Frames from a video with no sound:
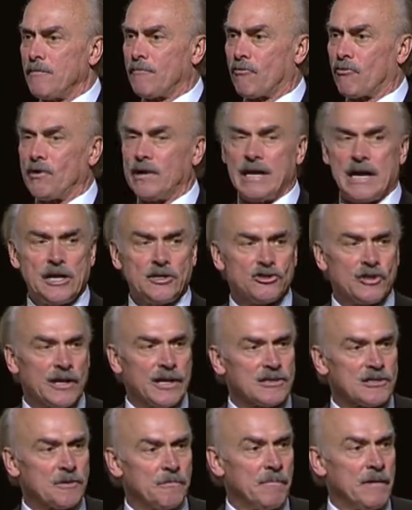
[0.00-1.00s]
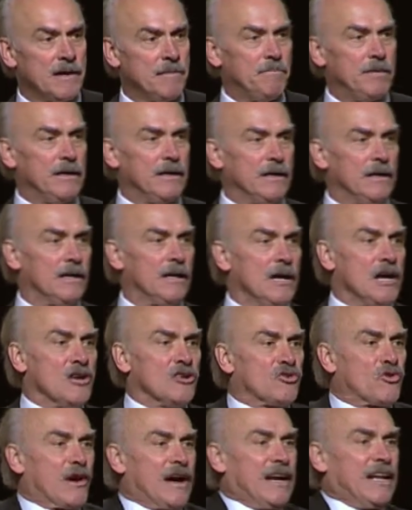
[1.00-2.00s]
free agent as it may be,
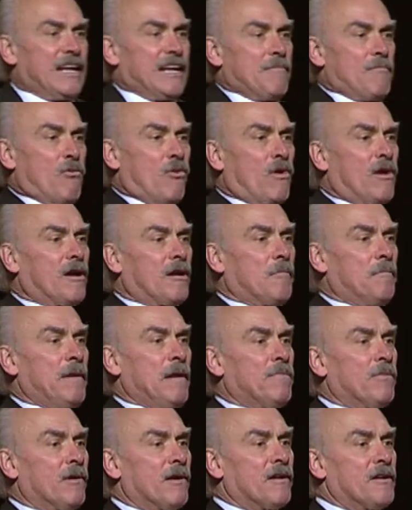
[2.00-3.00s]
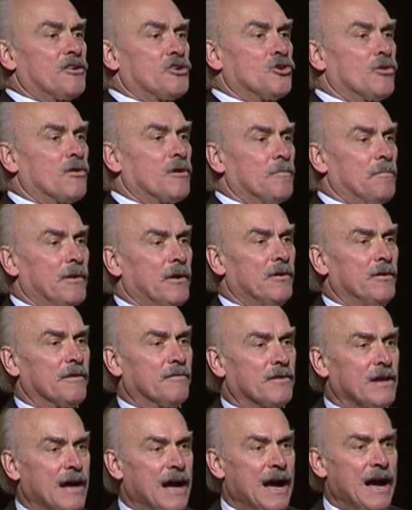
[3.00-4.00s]
trying to get more out of people in a shorter period of
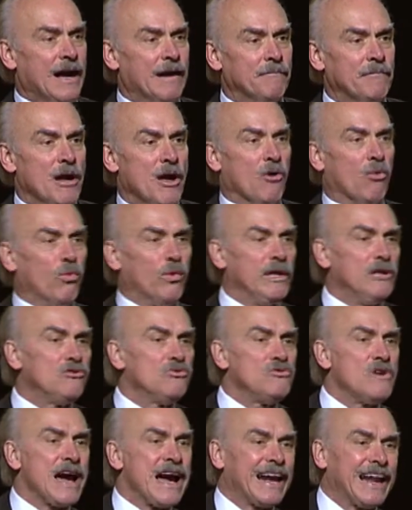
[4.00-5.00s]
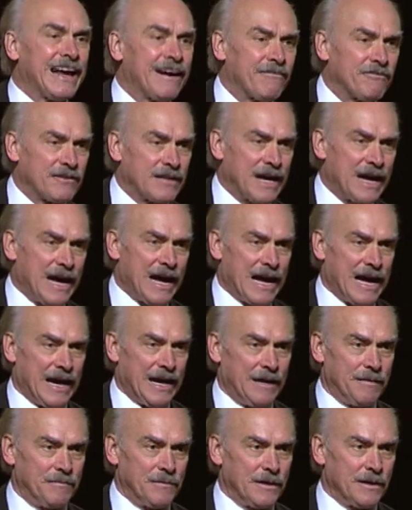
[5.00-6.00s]
time, we do not have
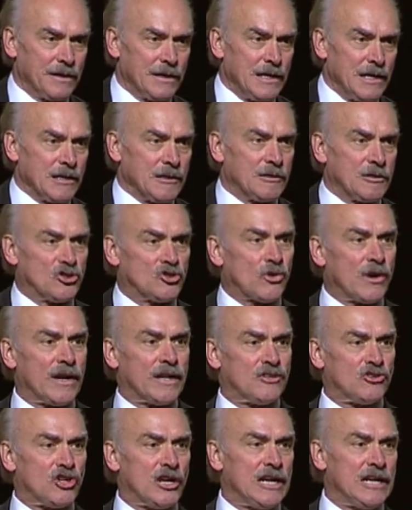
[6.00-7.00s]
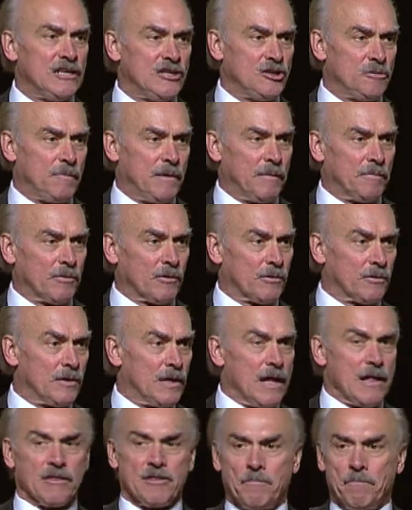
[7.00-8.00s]
time to try to change people.
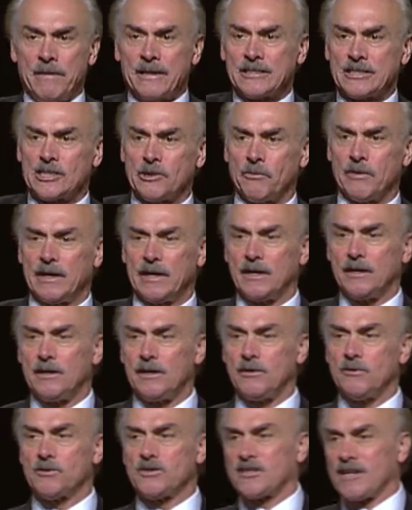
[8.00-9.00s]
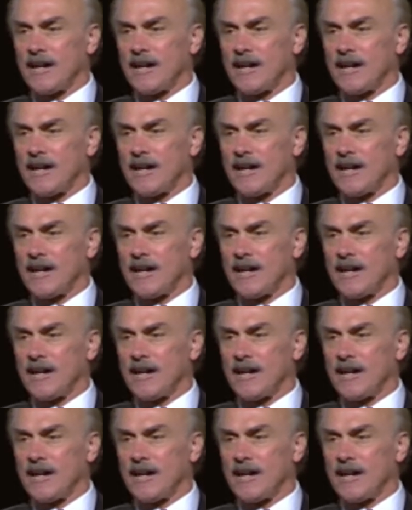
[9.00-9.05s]
The best that we can do is